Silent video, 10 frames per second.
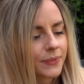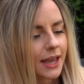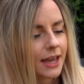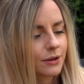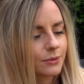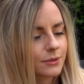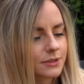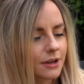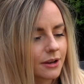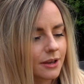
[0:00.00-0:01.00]
and
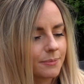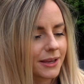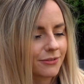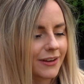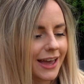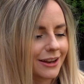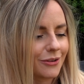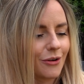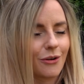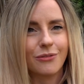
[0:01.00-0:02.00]
also a big fan
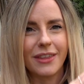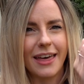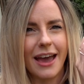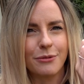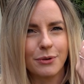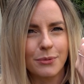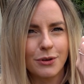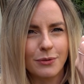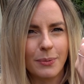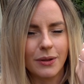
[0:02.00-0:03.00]
of their
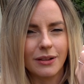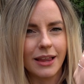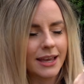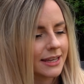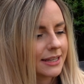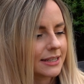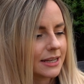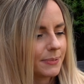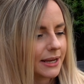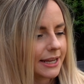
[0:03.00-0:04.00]
removable
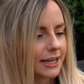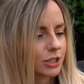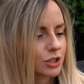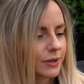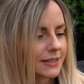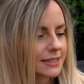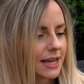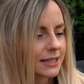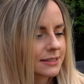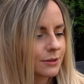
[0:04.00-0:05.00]
nipply
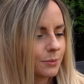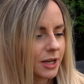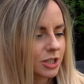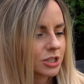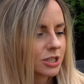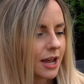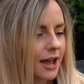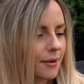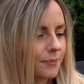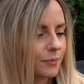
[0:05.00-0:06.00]
joysticks, which
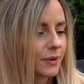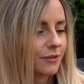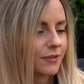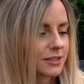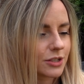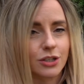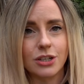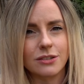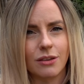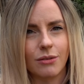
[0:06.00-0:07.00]
when they first
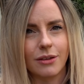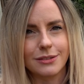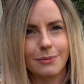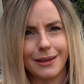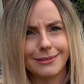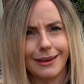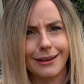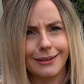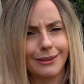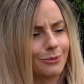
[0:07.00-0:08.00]
introduced I thought it was the best
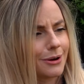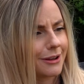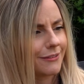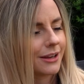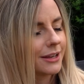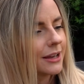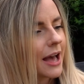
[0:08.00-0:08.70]
thing in the world ever.